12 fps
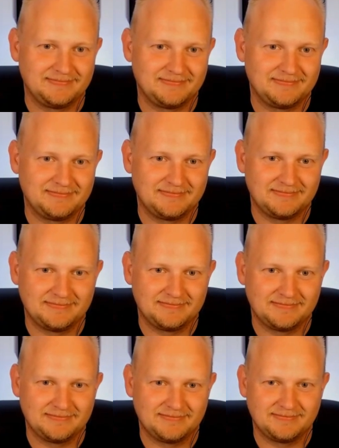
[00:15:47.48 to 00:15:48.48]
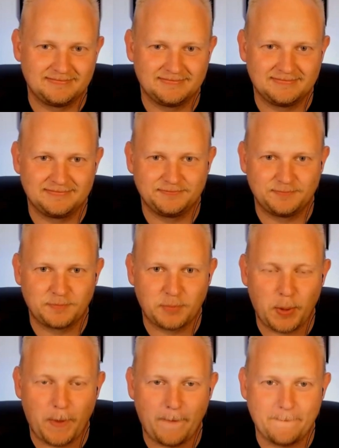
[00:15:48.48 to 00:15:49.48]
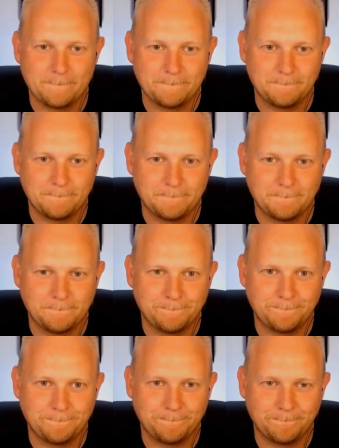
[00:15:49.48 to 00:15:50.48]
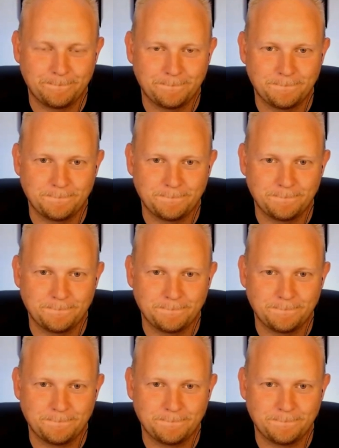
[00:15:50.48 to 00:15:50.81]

(not speaking)